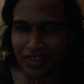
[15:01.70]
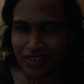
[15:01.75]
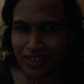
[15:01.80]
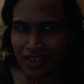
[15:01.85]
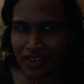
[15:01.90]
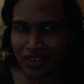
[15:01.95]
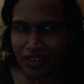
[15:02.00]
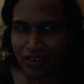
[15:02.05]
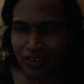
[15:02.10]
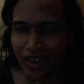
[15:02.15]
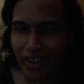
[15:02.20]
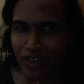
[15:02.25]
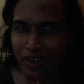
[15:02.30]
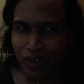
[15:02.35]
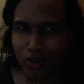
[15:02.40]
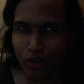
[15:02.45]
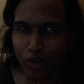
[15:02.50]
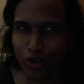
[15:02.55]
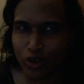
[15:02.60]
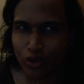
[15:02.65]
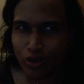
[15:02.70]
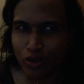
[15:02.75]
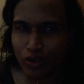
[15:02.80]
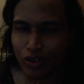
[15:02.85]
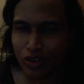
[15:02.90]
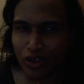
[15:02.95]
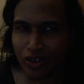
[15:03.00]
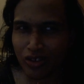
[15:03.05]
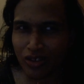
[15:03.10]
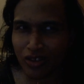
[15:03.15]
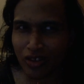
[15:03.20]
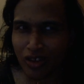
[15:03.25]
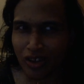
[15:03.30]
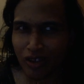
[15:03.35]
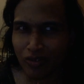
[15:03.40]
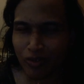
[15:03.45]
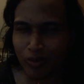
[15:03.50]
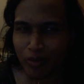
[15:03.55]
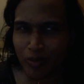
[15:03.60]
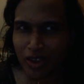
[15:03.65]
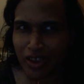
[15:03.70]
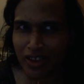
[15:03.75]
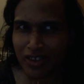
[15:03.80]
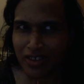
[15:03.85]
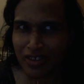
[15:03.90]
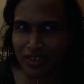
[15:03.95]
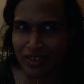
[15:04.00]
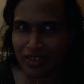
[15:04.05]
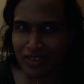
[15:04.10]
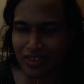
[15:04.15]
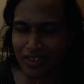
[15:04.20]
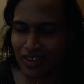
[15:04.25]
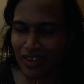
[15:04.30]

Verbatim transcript: the seller, hey, could you hold on the car for me? I see.